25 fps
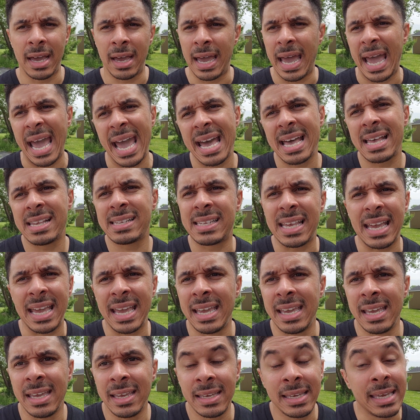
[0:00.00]
as
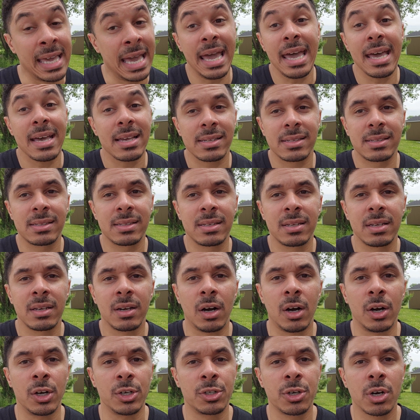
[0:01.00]
a guest
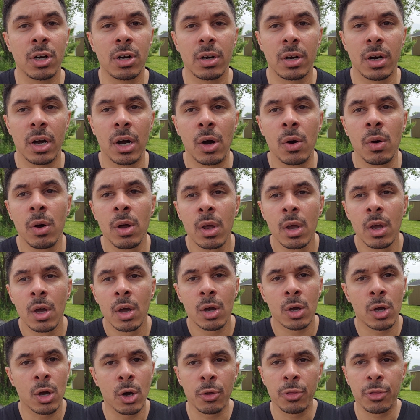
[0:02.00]
on Turo,
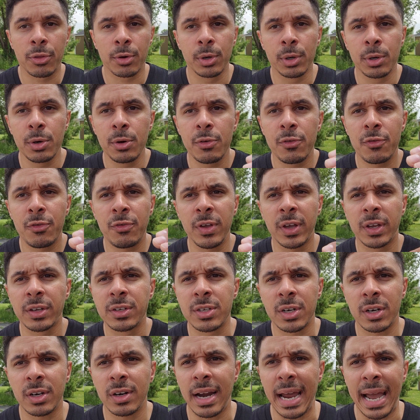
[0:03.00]
go through,
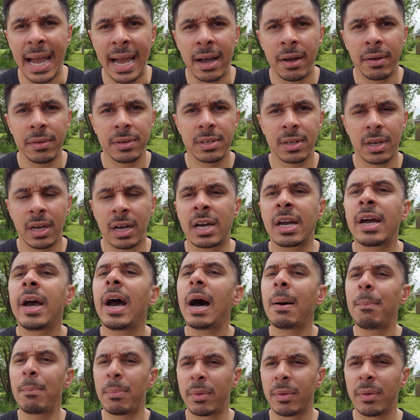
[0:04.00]
filter out a
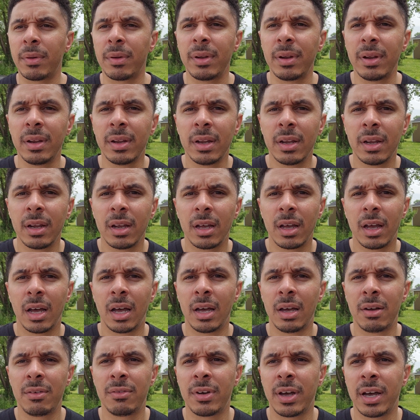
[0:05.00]
couple
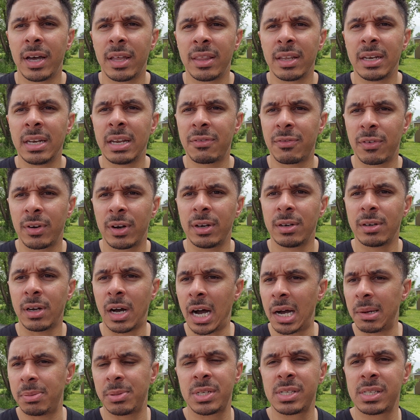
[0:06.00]
of the different
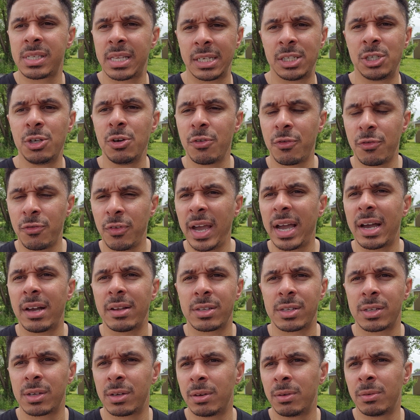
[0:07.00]
options that you have found.
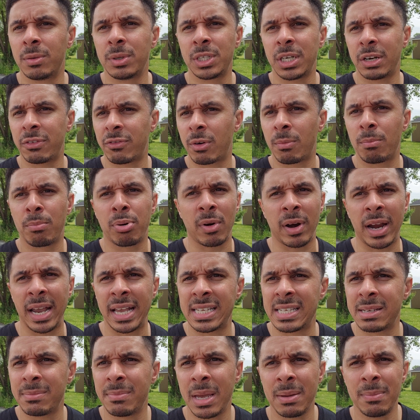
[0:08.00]
So whichever
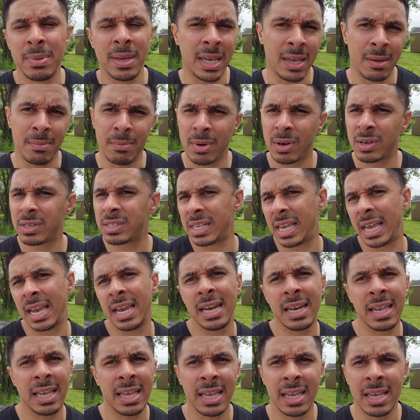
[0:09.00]
brands it may be,
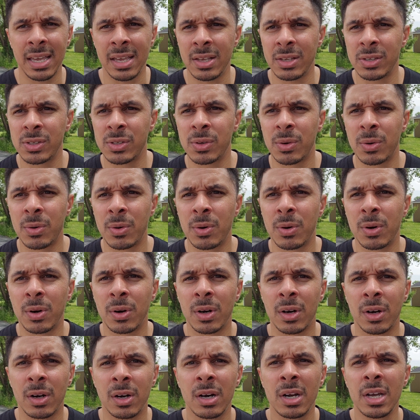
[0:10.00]
Mercedes
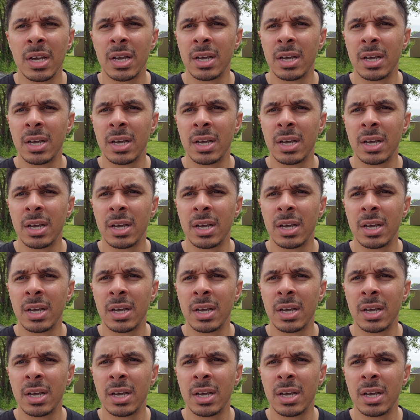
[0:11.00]
or